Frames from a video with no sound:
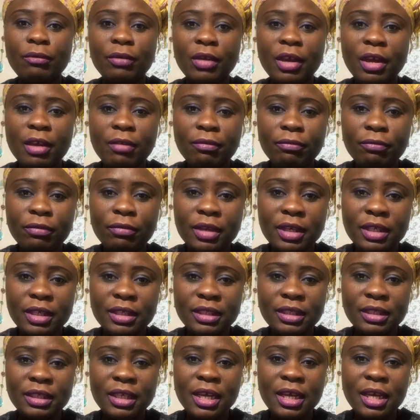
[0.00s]
of
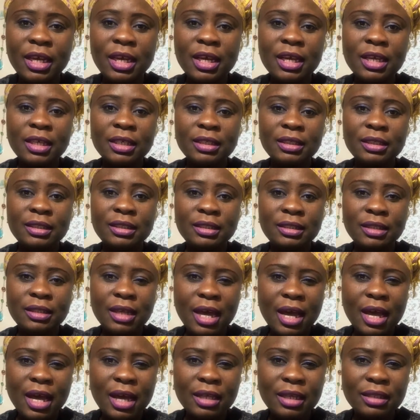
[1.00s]
Influence.
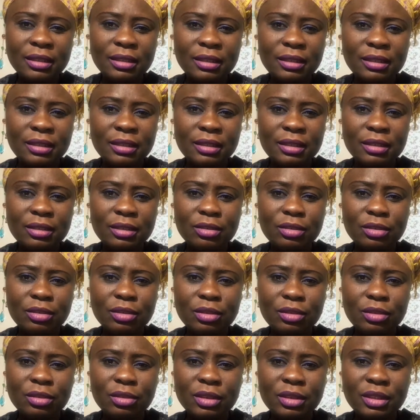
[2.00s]
SARS
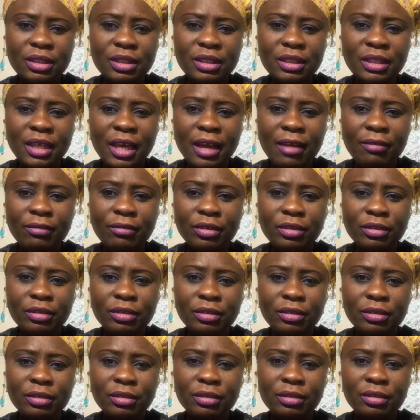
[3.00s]

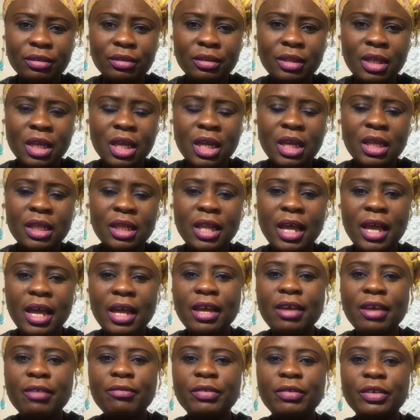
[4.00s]
07.
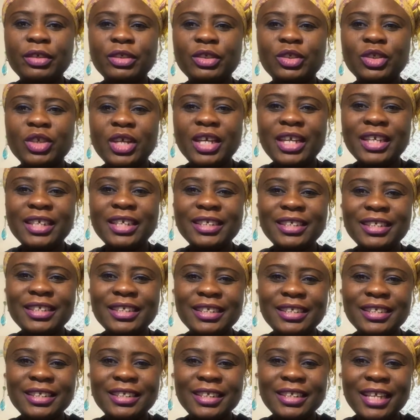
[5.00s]
Thank you for
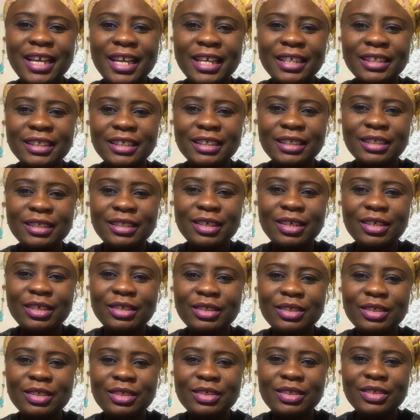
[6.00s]
joining. Yes, she's
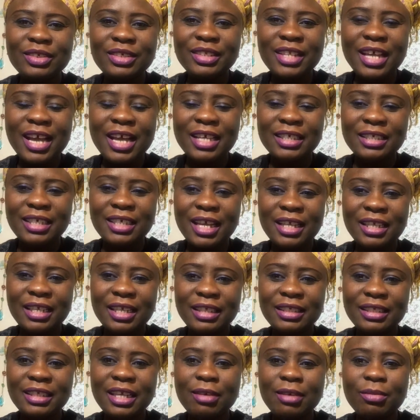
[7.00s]
also known as
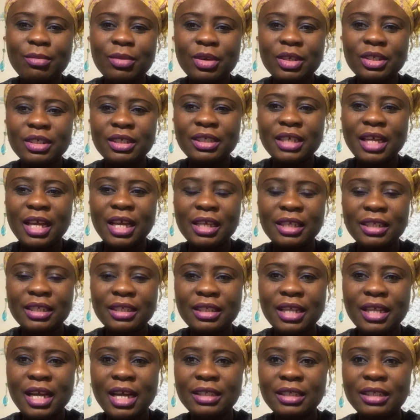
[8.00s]
Enitan
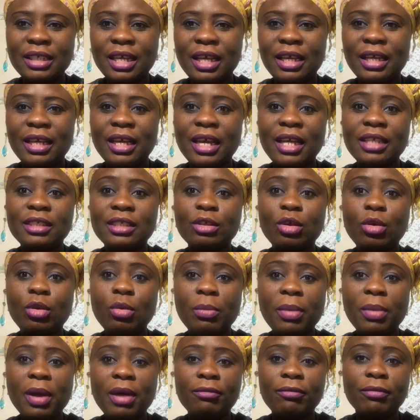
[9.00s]
Story. That's our guest
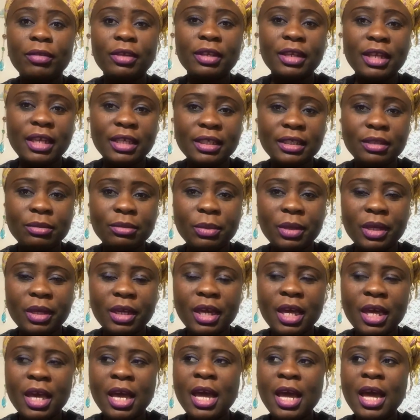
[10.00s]
scoper for next
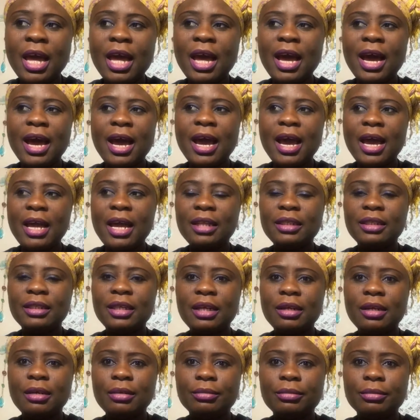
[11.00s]
week.
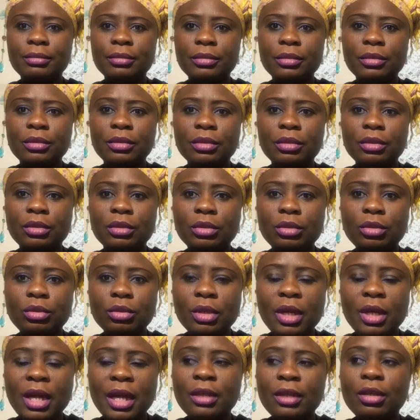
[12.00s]
And
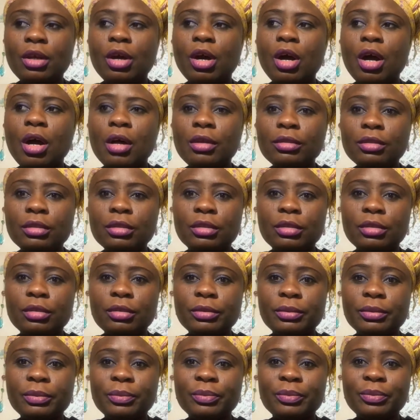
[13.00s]
you can
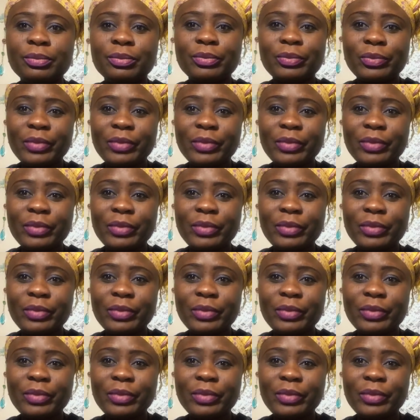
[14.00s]
also